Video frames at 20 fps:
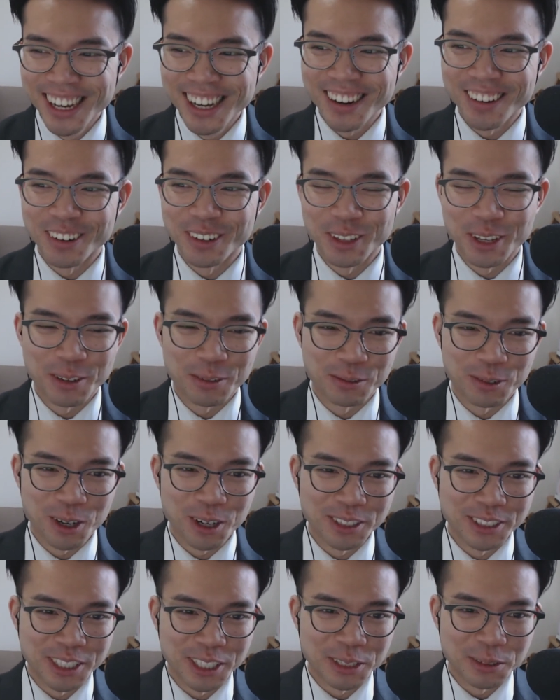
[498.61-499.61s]
or like
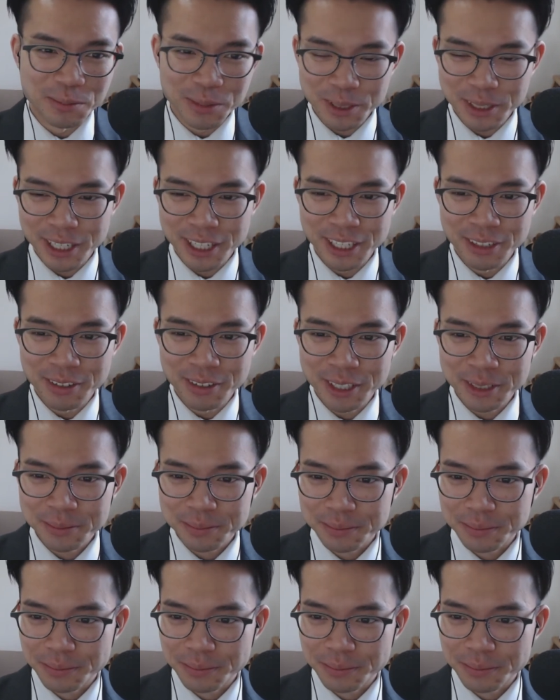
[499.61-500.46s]
raw denim anyway.